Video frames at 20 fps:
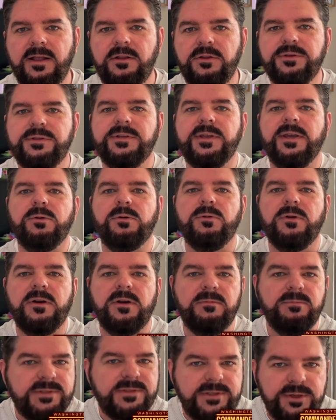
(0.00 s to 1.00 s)
looks like
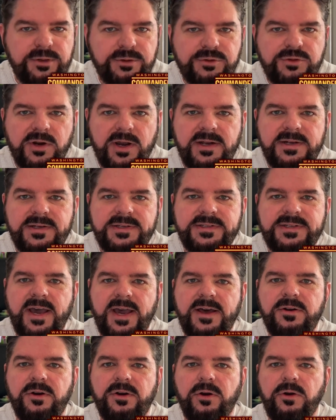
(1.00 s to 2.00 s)
we're still trying to
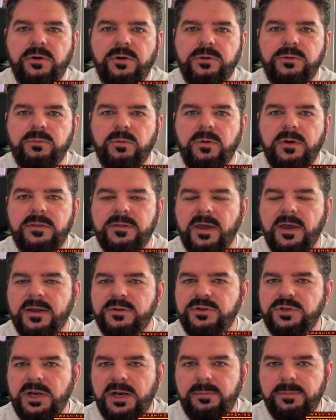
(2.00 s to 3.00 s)
sign our own with uh,
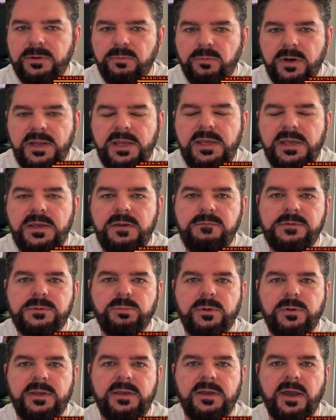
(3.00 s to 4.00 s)
Jeremy Reaves.
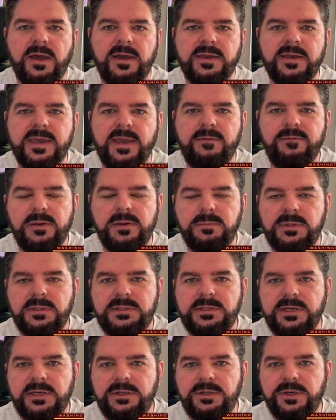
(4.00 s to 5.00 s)
We uh, gave him the
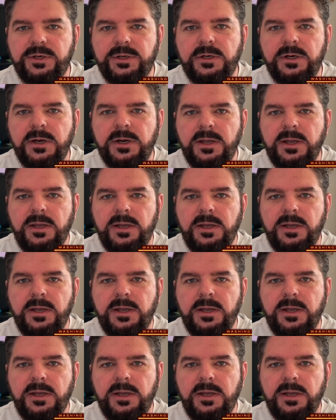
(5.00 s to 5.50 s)
tender.